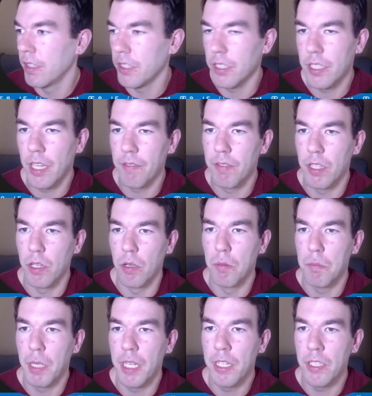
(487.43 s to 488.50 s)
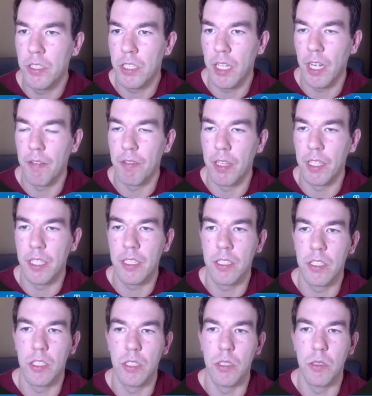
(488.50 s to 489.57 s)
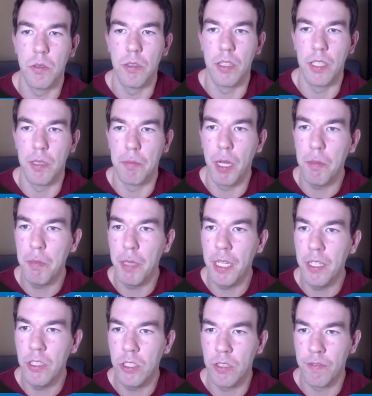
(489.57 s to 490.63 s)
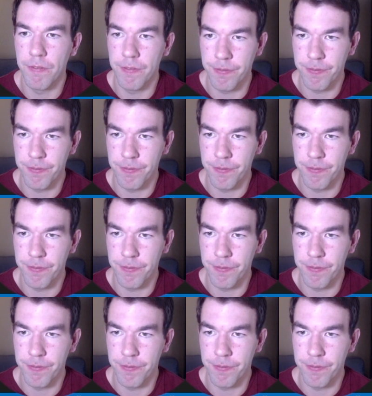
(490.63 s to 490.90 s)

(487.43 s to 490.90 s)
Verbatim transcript: just have the home page have a link to the about page.